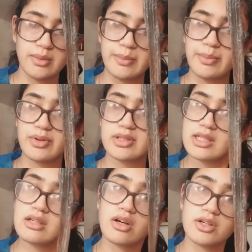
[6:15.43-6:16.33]

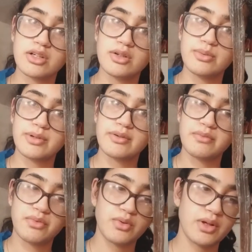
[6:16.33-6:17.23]
putting on aluminum
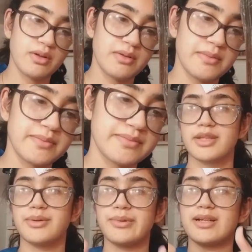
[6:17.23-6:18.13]
foil
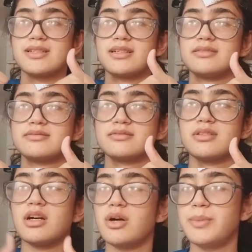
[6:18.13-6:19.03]
we're done
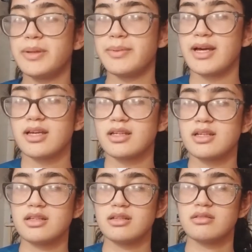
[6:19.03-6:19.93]
I'll be back in
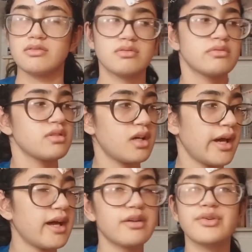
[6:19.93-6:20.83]

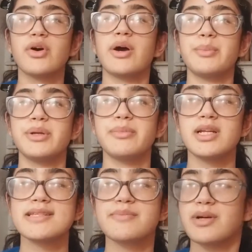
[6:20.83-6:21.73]
I don't know how many
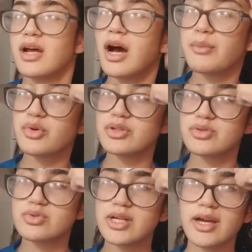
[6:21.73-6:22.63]
minutes but I'm going
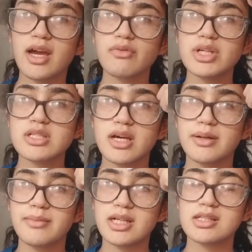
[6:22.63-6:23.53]
to check every
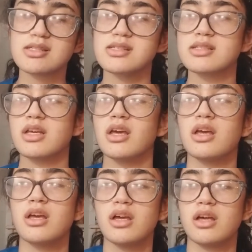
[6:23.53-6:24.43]
10 minutes
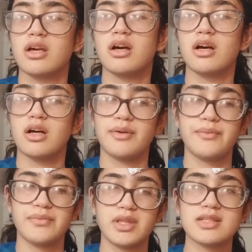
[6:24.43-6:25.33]
uh,
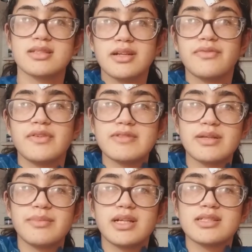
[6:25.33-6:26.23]
instead of
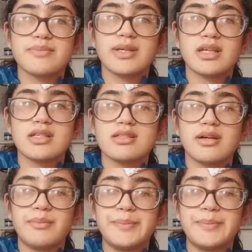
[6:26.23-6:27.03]
15 minutes because um,